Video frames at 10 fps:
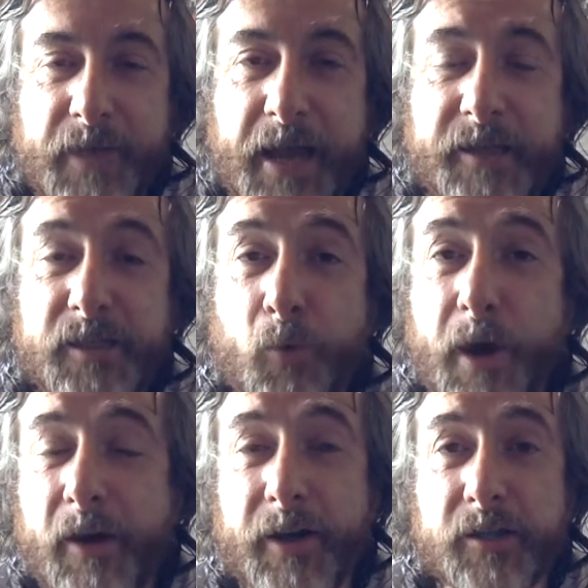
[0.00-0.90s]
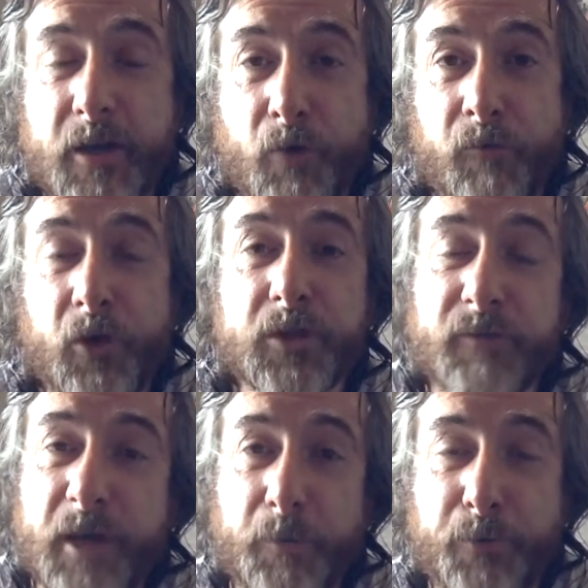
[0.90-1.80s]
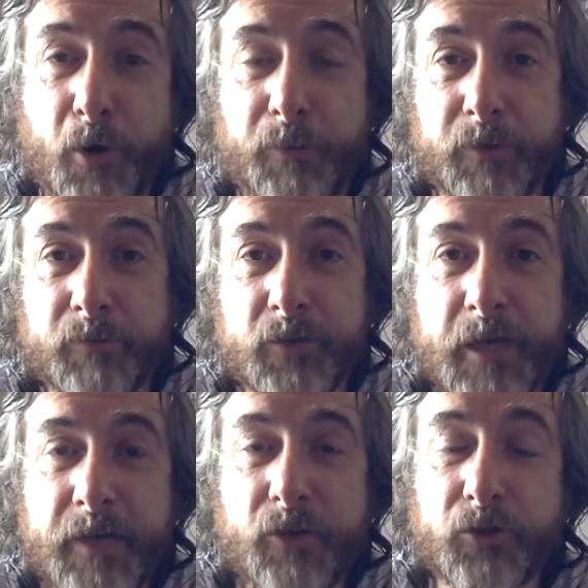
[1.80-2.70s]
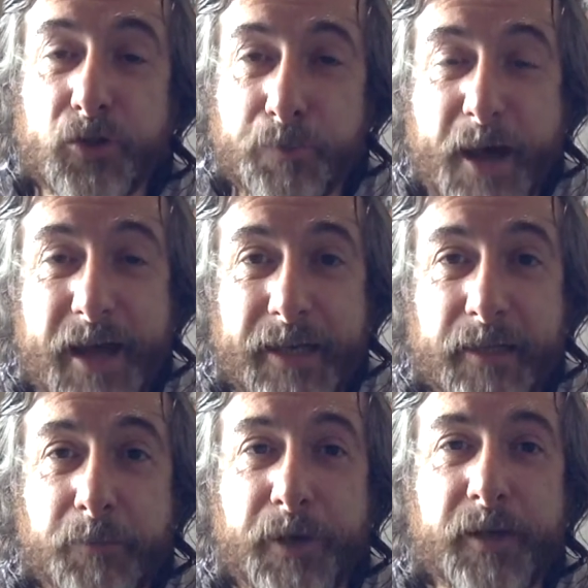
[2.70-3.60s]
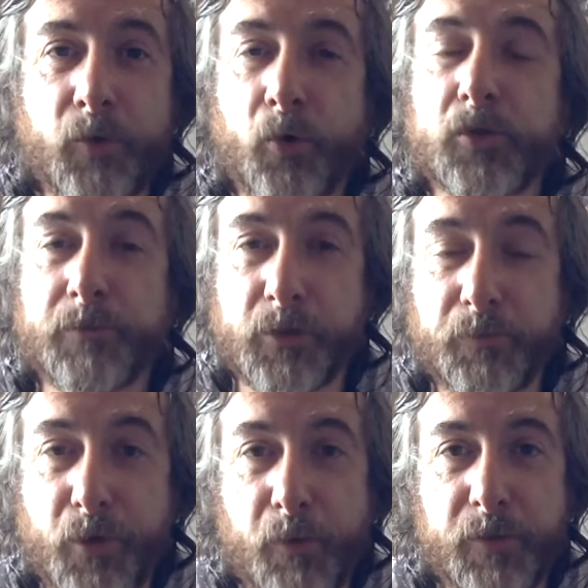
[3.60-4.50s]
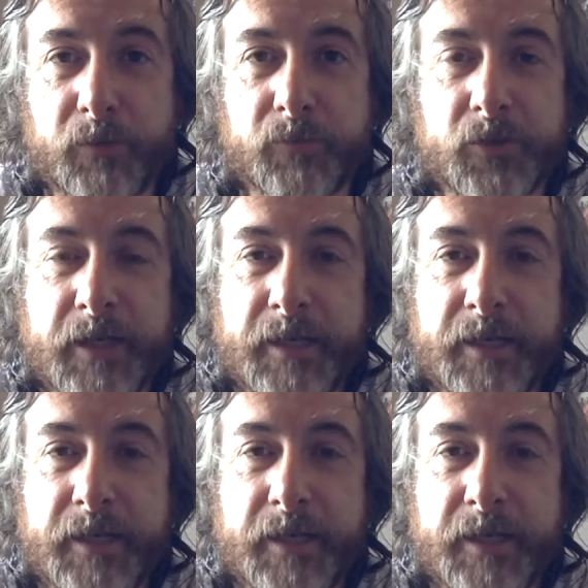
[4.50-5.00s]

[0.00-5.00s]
And it's the way I solve lots of other problems, not just pain, but autoimmune problems,